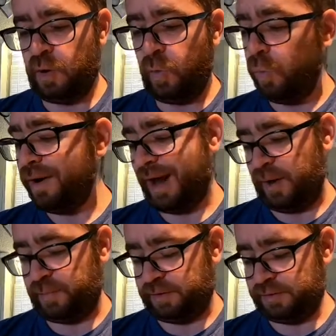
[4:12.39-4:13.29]
what
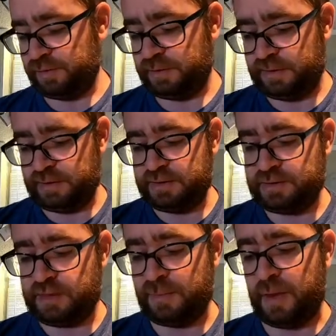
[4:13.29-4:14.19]
happened is
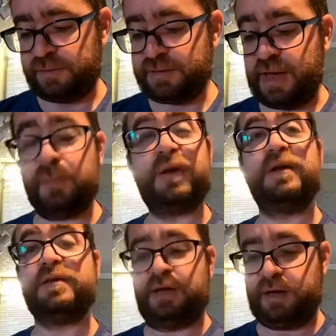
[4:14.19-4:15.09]
they melted down
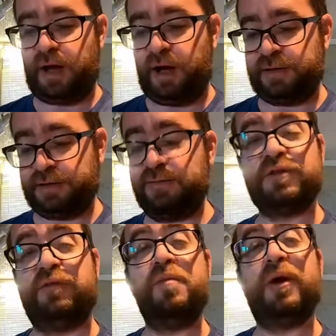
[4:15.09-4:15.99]
because it does have
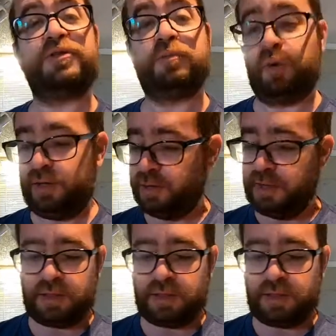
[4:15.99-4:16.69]
stuff a melting point.